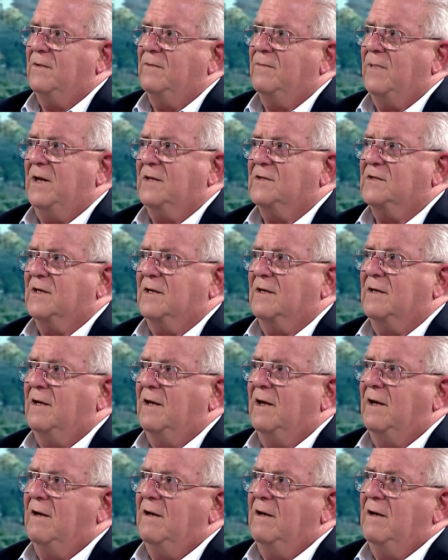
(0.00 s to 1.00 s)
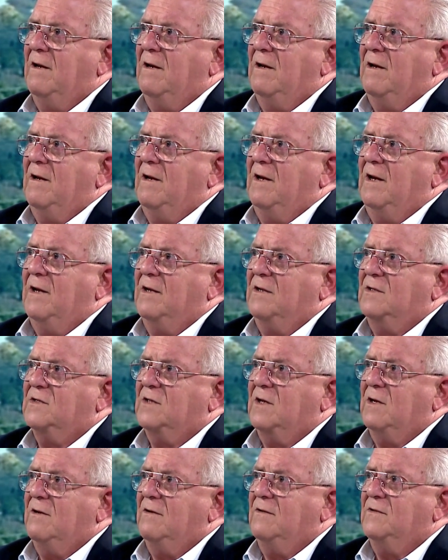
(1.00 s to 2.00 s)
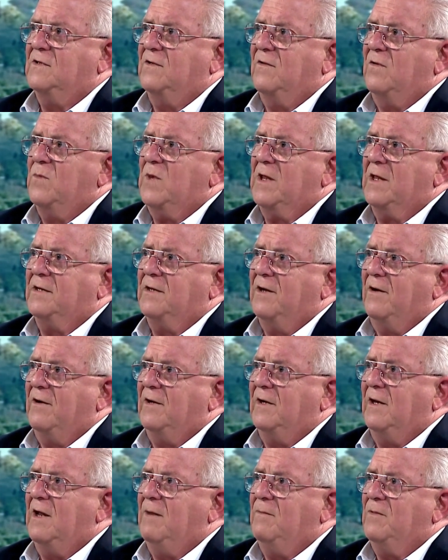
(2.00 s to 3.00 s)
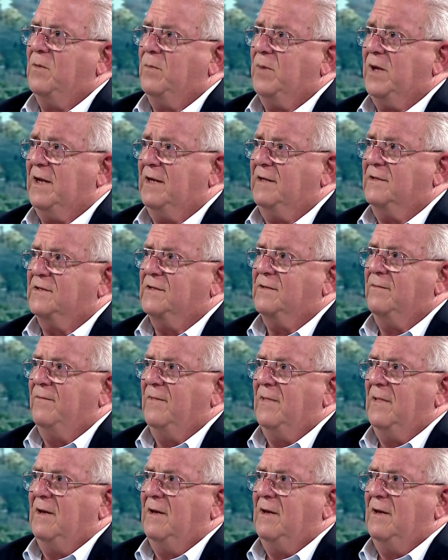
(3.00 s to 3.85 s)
It basically is the use of the military to keep the peace.